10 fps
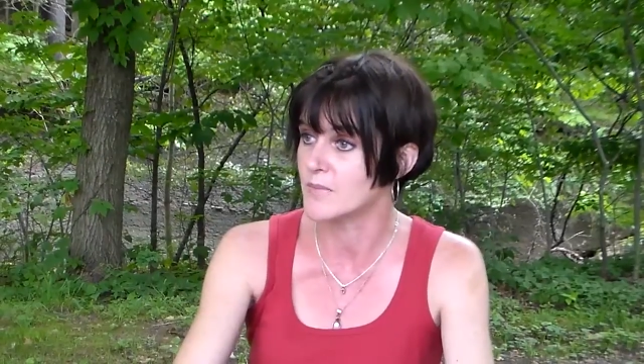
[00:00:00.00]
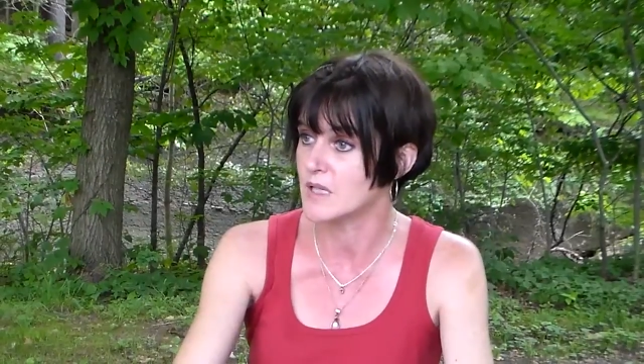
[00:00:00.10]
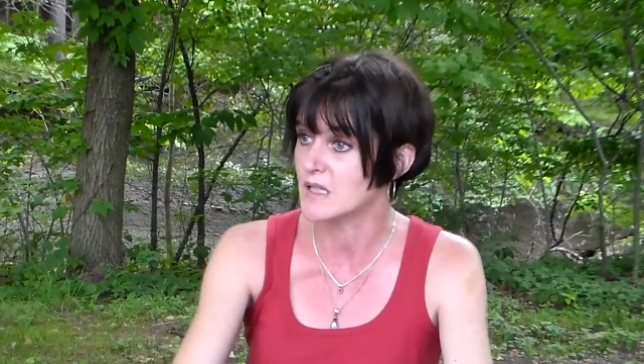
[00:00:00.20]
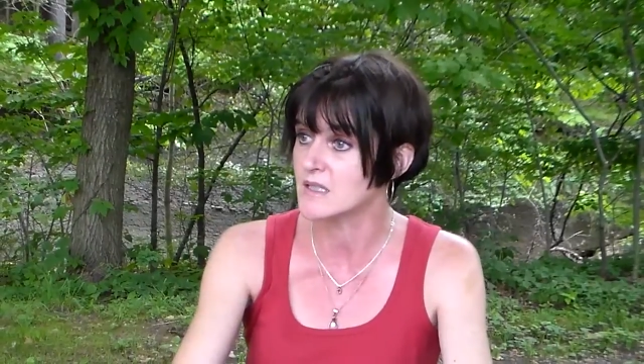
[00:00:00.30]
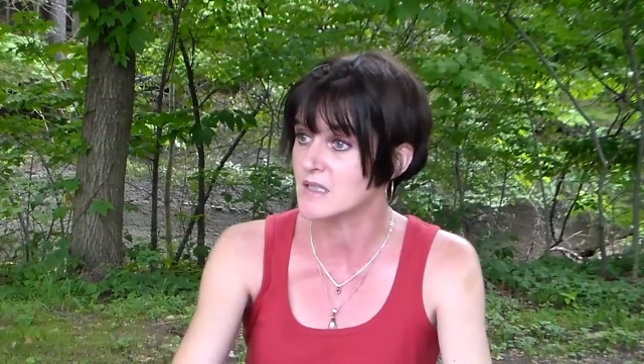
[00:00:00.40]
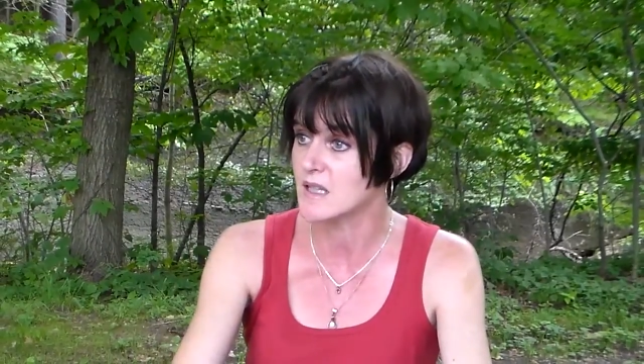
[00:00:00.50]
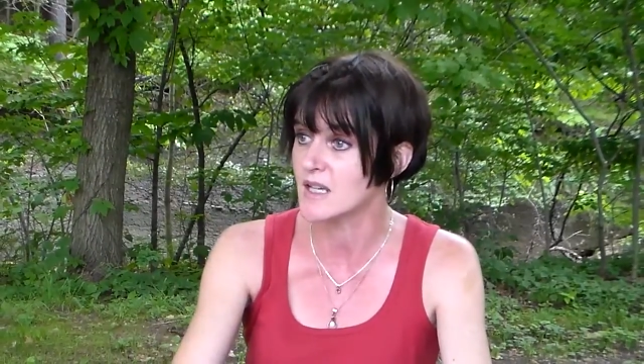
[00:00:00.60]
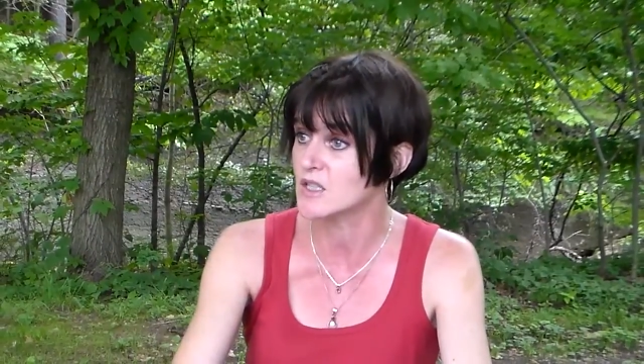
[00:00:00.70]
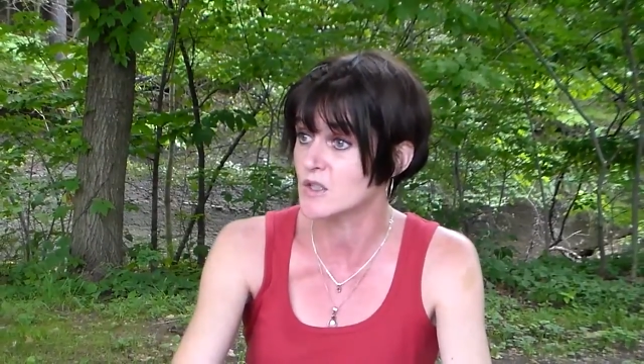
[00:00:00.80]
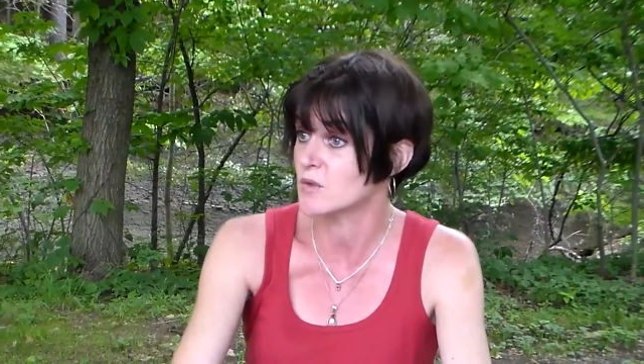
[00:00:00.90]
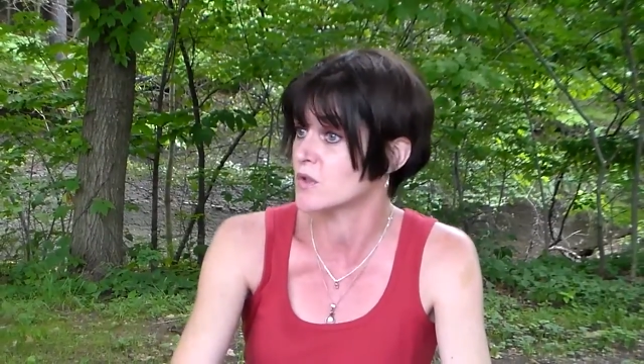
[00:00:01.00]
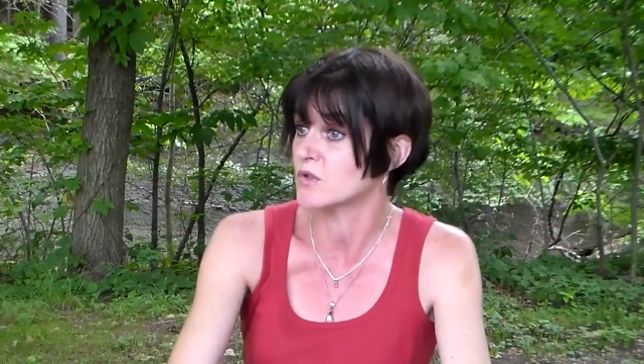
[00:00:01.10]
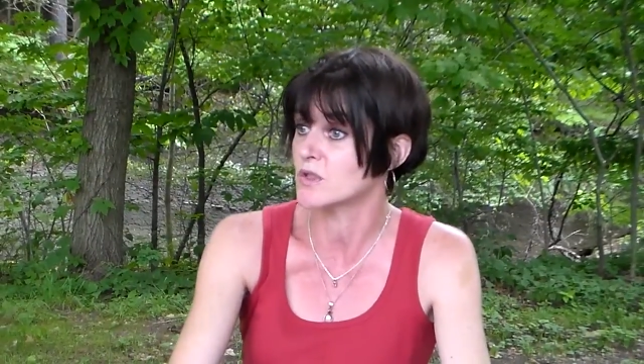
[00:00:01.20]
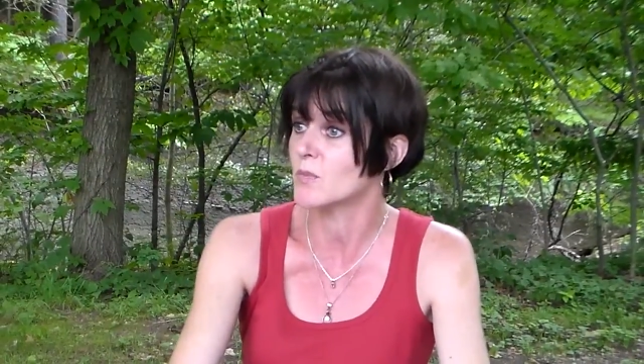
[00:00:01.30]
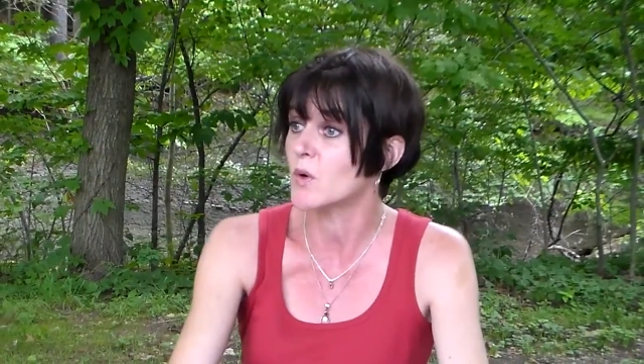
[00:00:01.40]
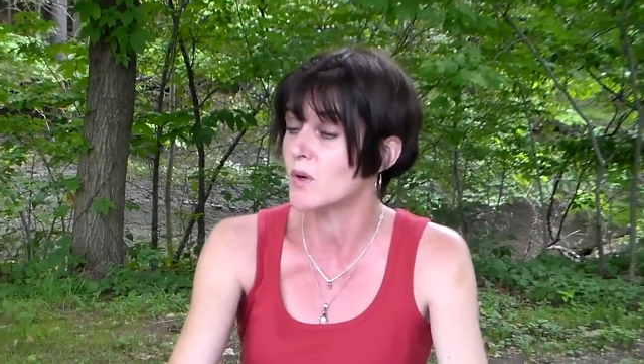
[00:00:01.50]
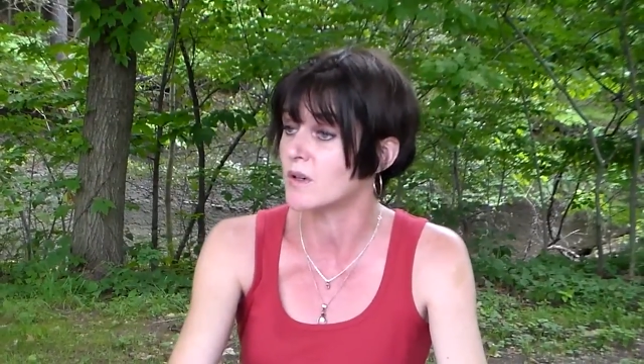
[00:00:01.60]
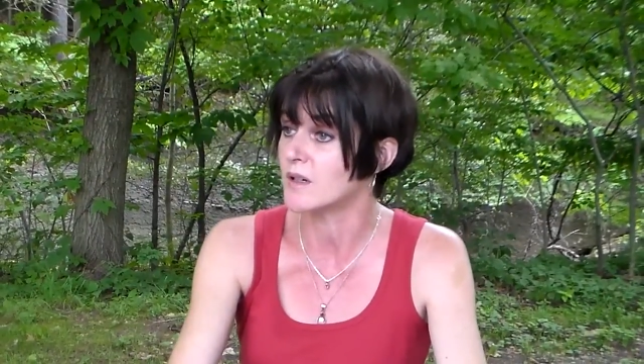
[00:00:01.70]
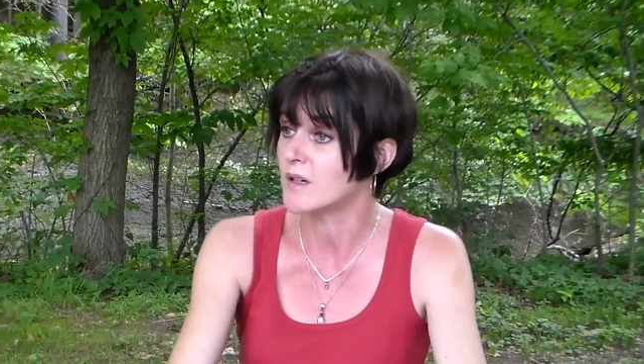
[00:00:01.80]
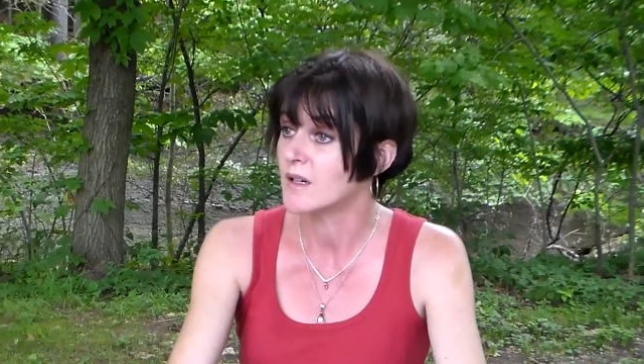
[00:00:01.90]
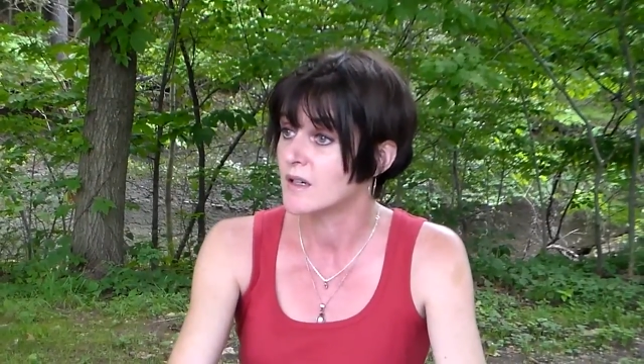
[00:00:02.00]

because they just use more.